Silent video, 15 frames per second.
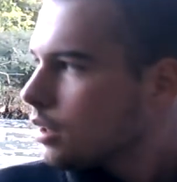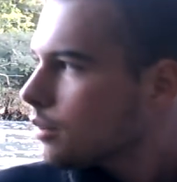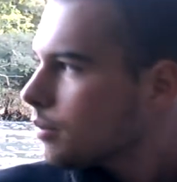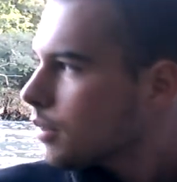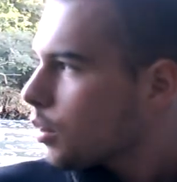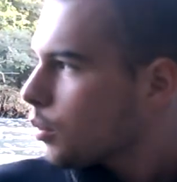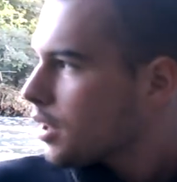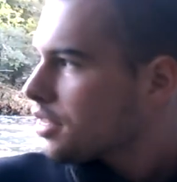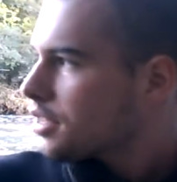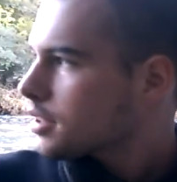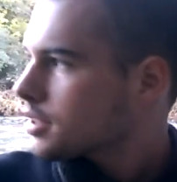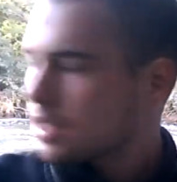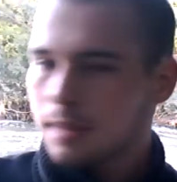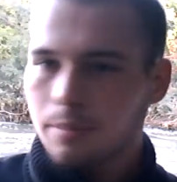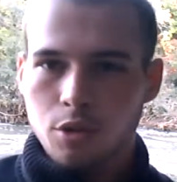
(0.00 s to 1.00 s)
you know, with
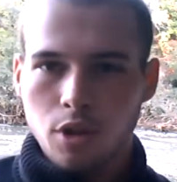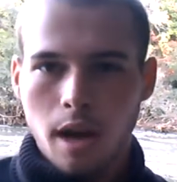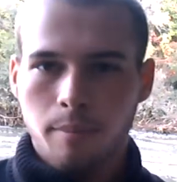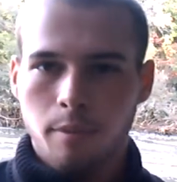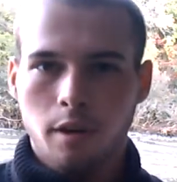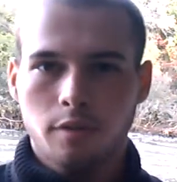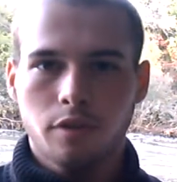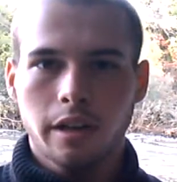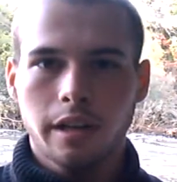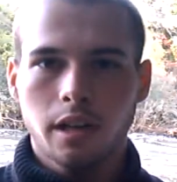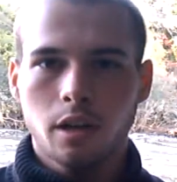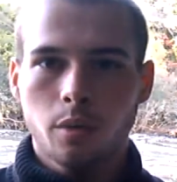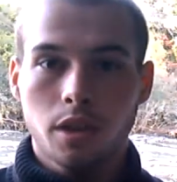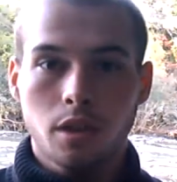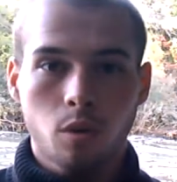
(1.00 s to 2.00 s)
the steep drop-off
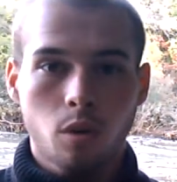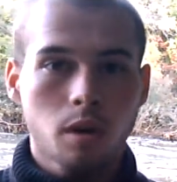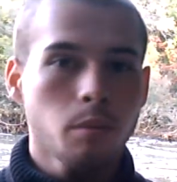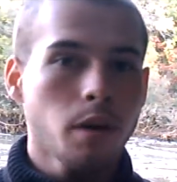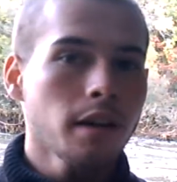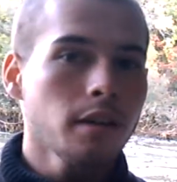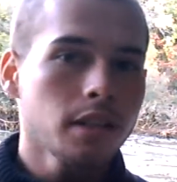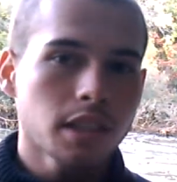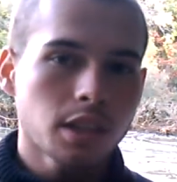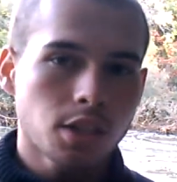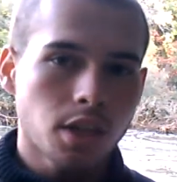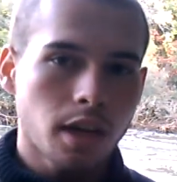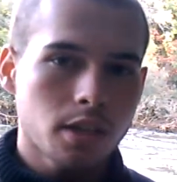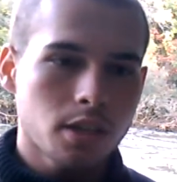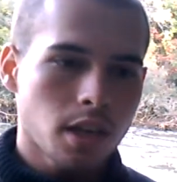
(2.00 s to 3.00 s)
right here, with the warm water
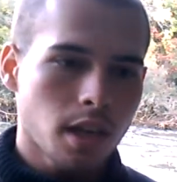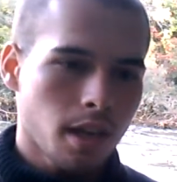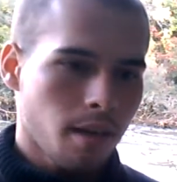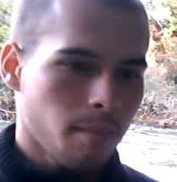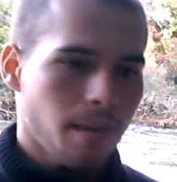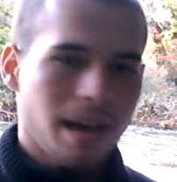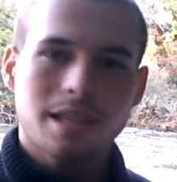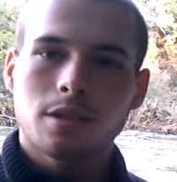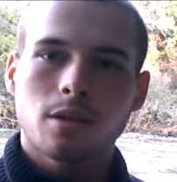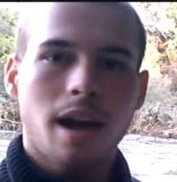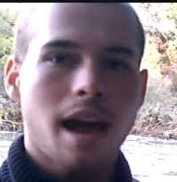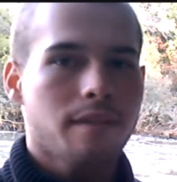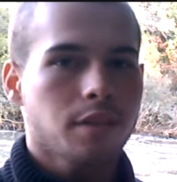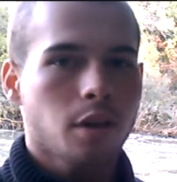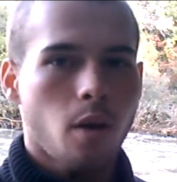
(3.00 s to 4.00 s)
discharge, bass
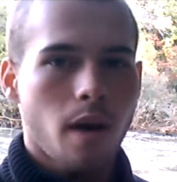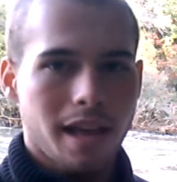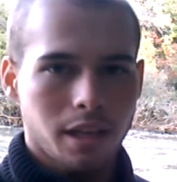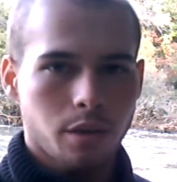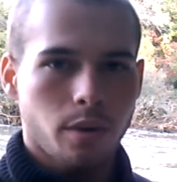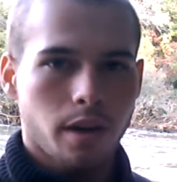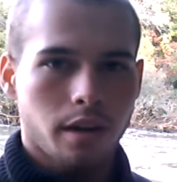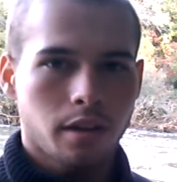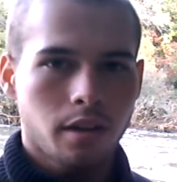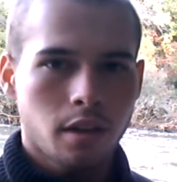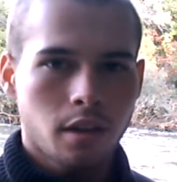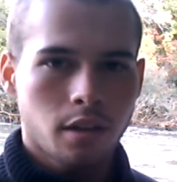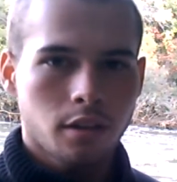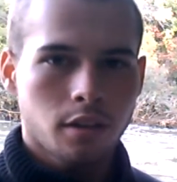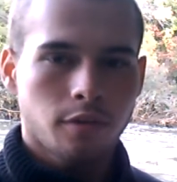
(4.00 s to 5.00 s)
don't have to go anywhere.
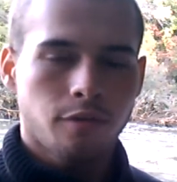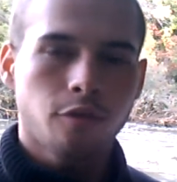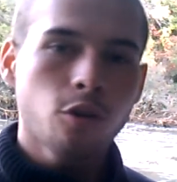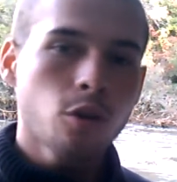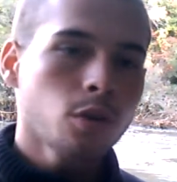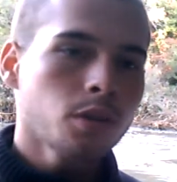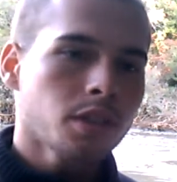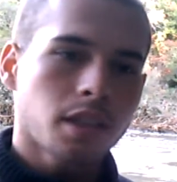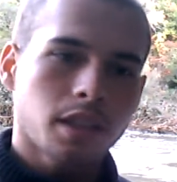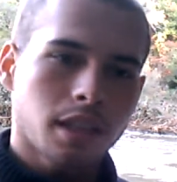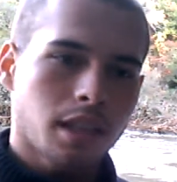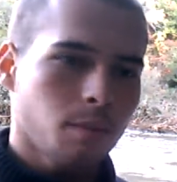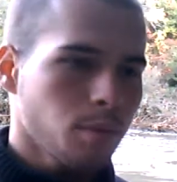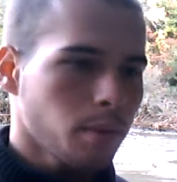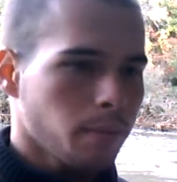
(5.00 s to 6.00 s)
The food's
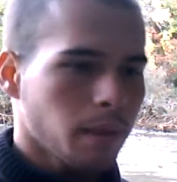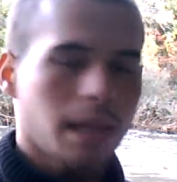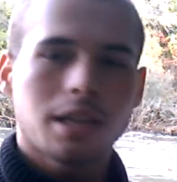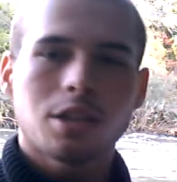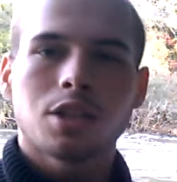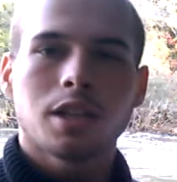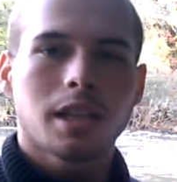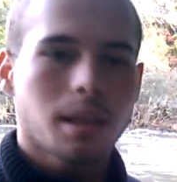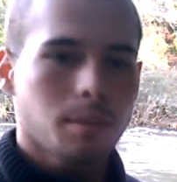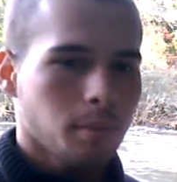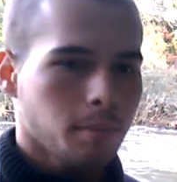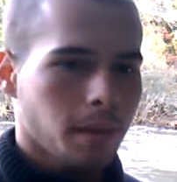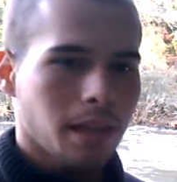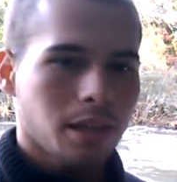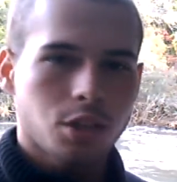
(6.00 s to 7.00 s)
going to keep replenishing,
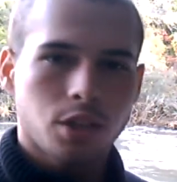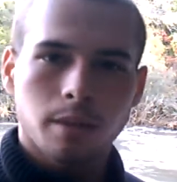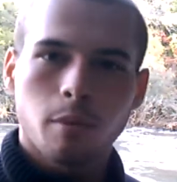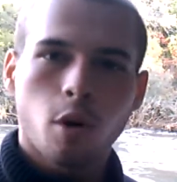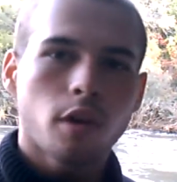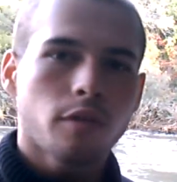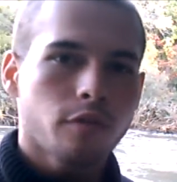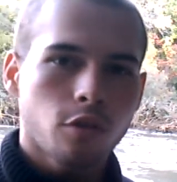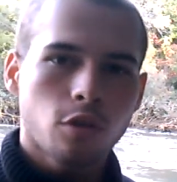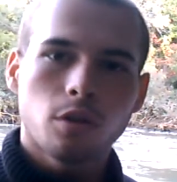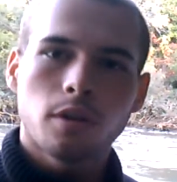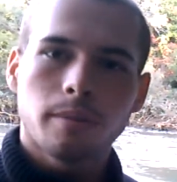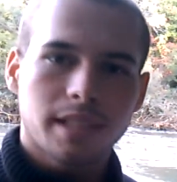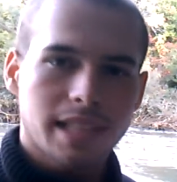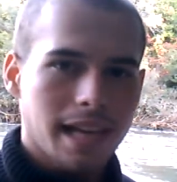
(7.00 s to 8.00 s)
more
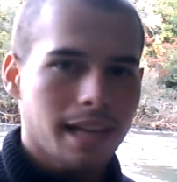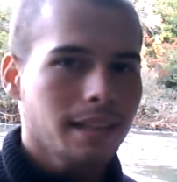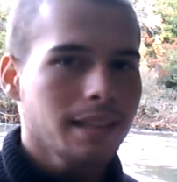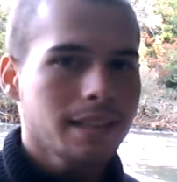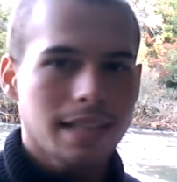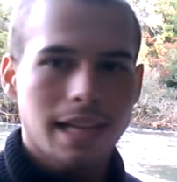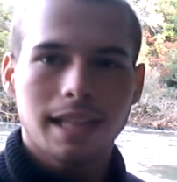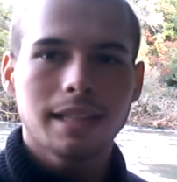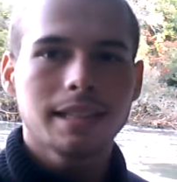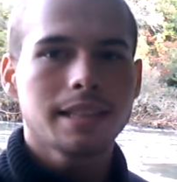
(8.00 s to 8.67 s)
food daily.